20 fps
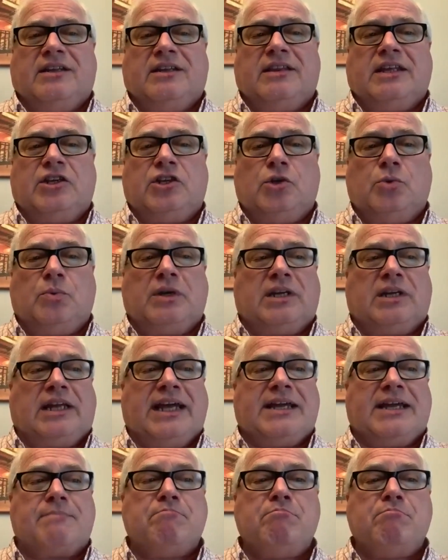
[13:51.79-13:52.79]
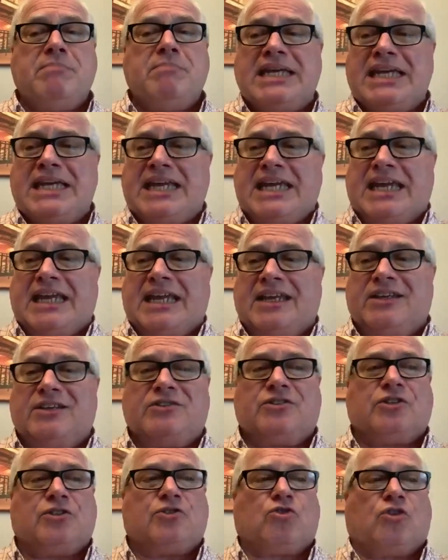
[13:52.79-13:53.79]
that you would like me
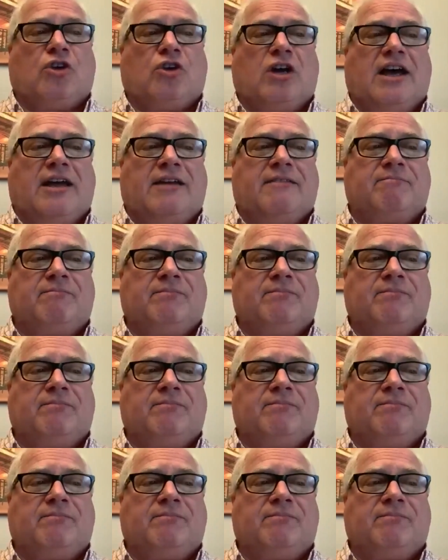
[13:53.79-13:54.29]
to try.